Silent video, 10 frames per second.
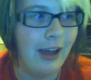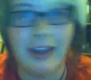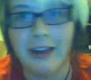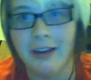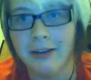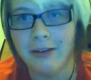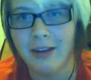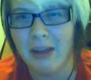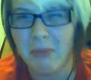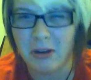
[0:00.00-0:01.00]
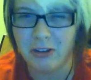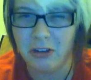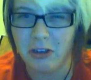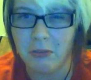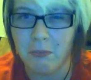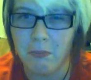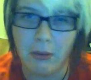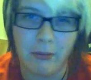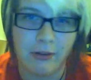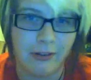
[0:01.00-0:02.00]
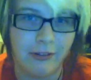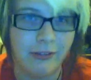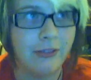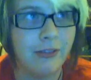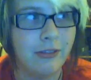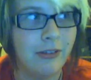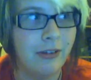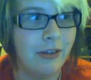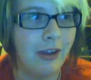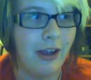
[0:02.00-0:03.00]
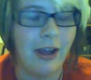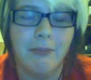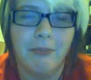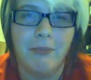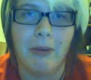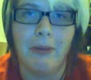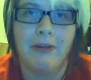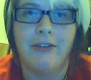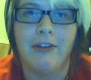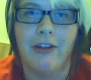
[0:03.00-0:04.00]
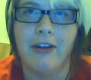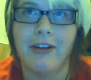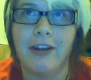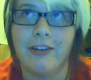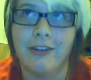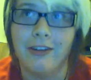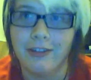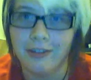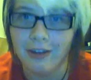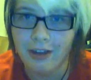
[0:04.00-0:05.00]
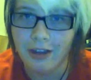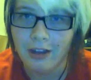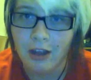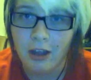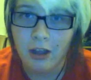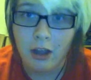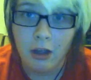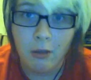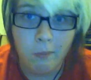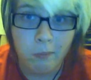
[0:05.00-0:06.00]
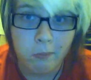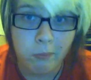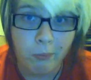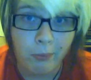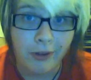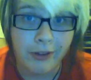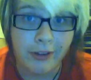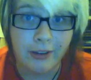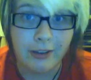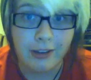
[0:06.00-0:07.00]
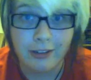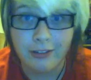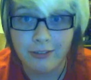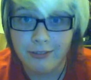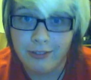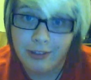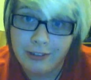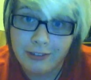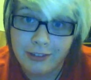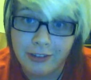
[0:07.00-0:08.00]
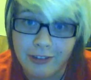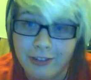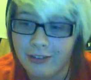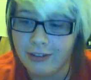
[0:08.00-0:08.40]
I am actually by myself. I'm by myself a lot, kind of sucks. But it's chill.